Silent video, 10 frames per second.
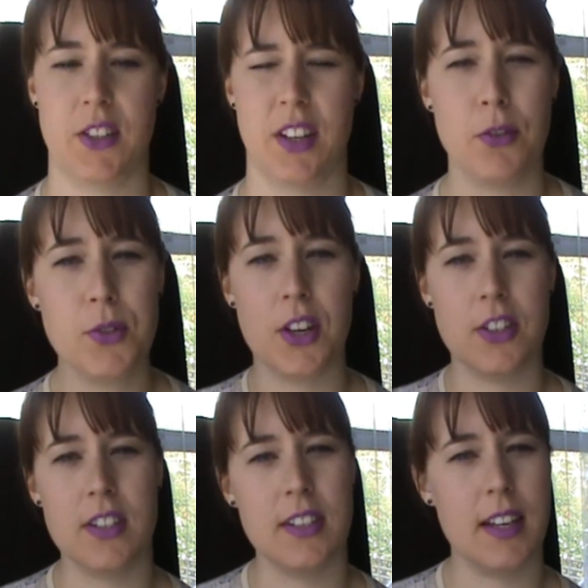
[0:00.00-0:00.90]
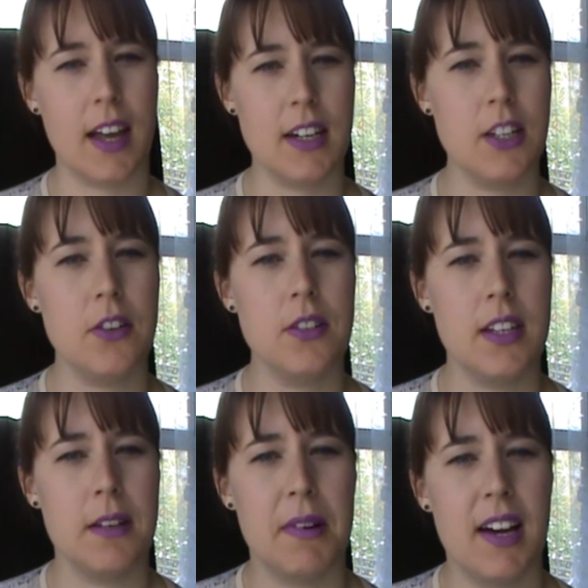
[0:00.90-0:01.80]
because I've also just started
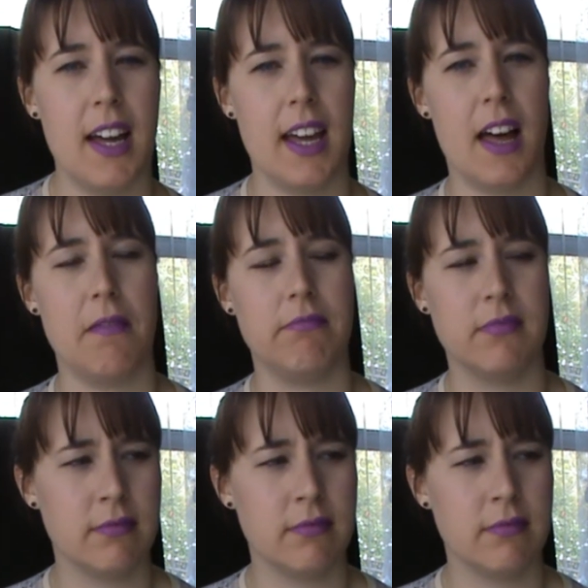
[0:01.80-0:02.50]
using my